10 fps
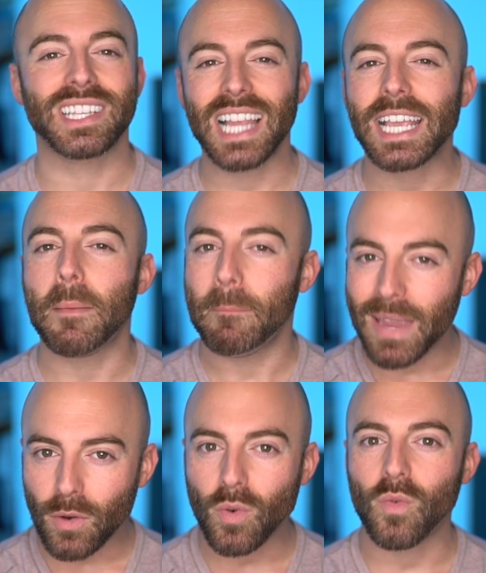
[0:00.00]
is like a
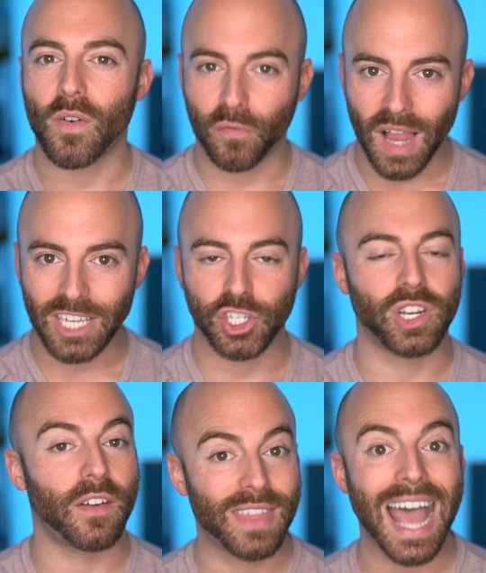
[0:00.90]
mirror
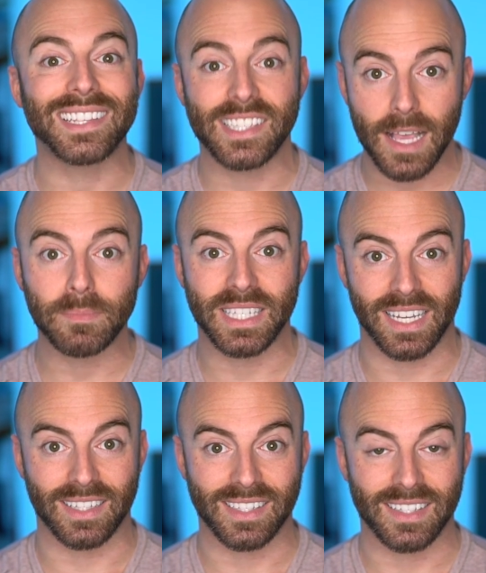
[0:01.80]
reflection of that
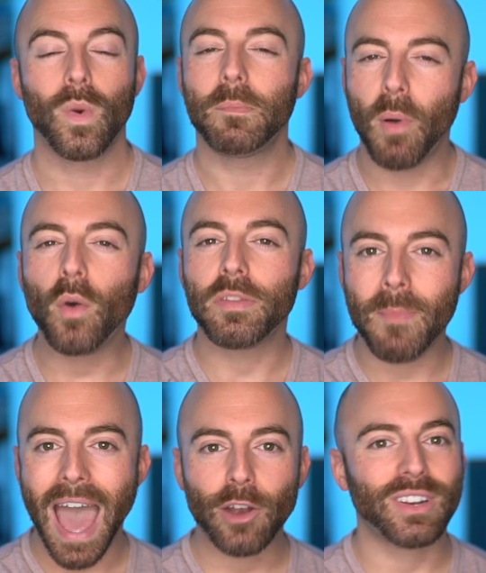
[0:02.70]
substance. When both
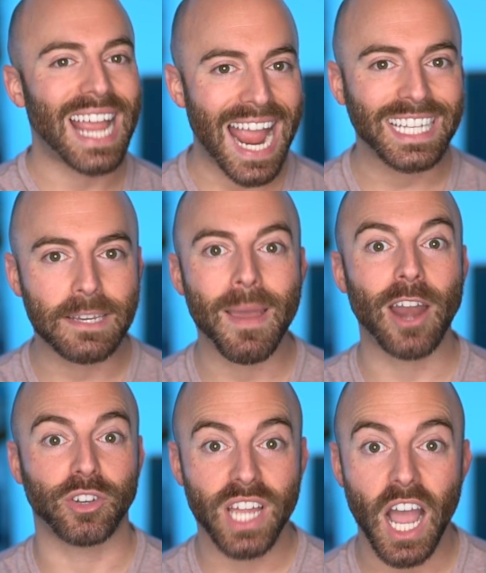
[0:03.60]
matter and
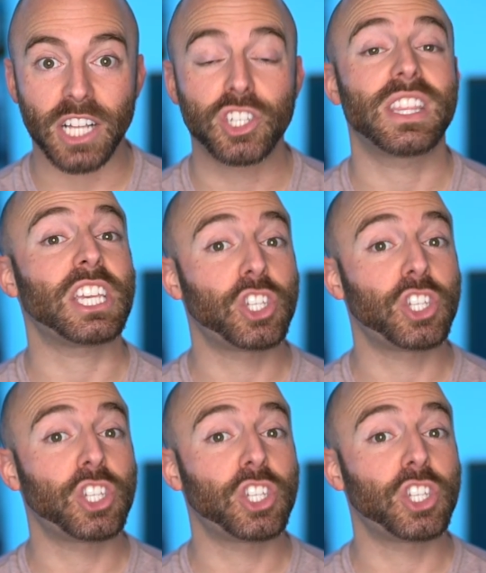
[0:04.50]
antimatter touch, they